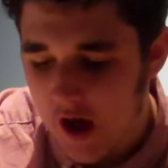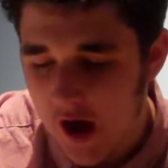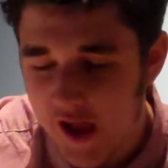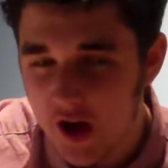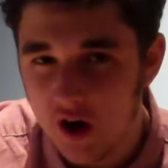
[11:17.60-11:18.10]

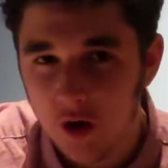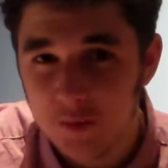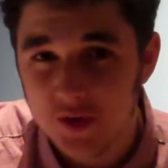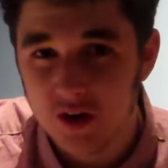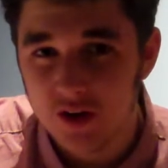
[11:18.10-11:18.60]
I
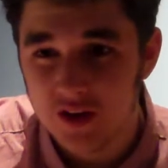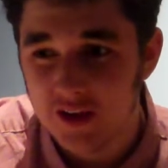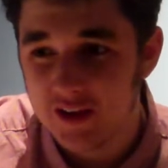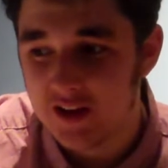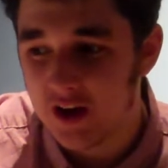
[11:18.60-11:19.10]
hope you're,
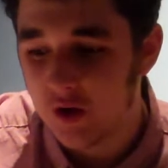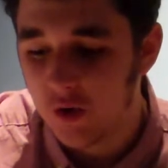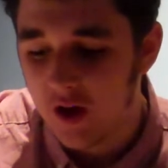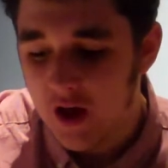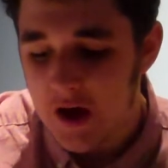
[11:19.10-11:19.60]
you
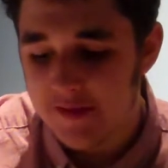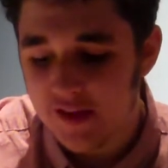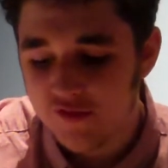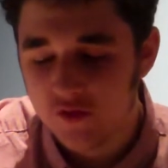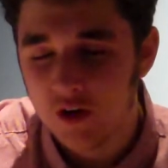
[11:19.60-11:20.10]
know, I mean,
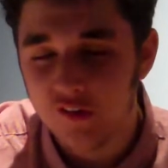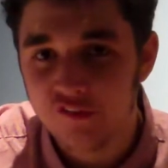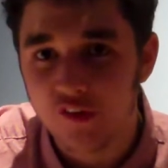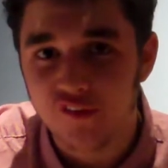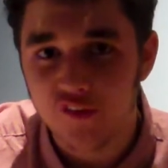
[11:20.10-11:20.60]
if you've got
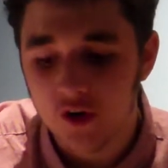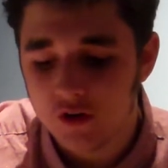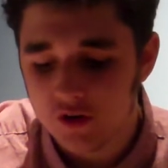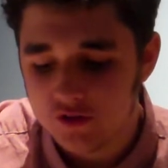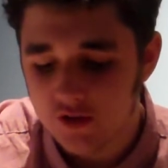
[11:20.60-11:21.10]
Phil
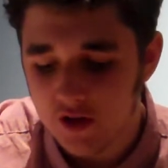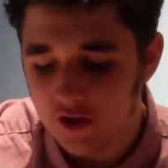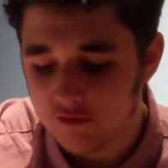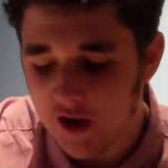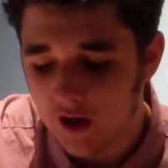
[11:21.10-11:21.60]
Ford
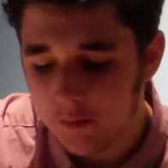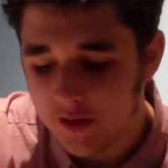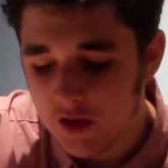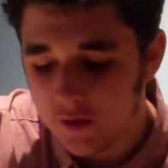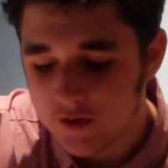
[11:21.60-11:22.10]
uh,
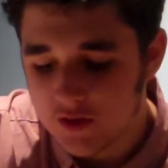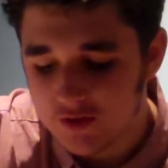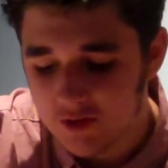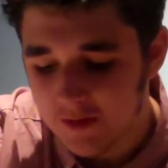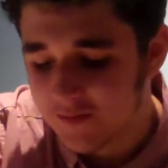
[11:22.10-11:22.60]
helping you with this
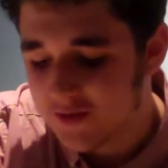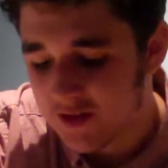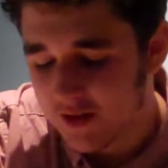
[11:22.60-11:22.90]
script,